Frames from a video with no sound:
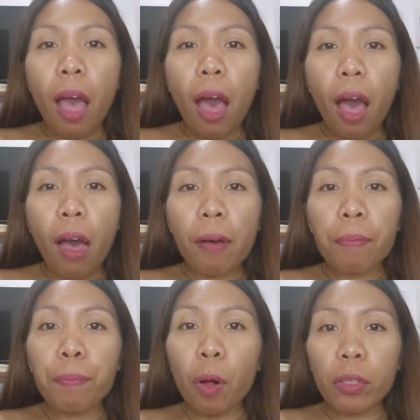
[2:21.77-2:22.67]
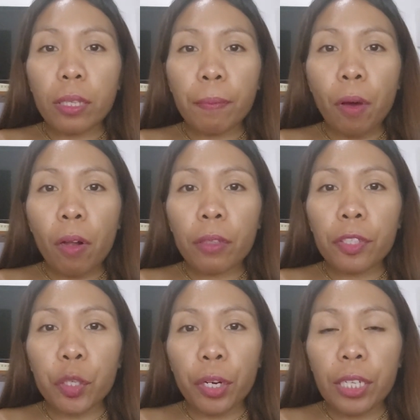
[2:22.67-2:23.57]
Have multiple
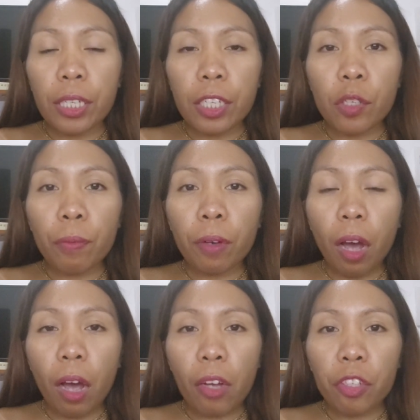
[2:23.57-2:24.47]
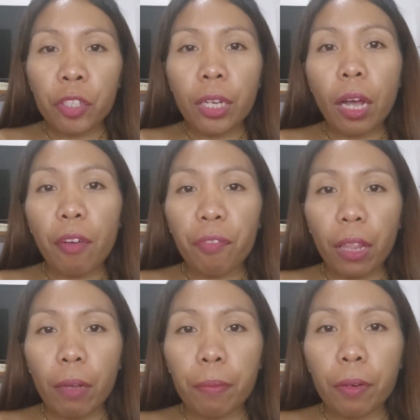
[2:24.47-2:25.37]
sources of cash
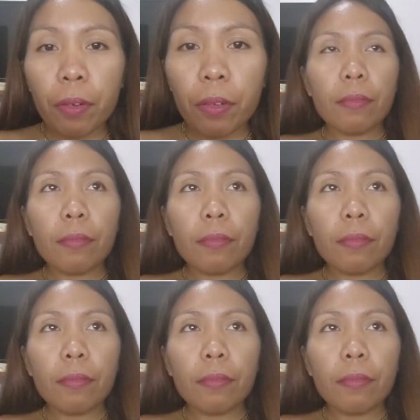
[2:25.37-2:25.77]
available.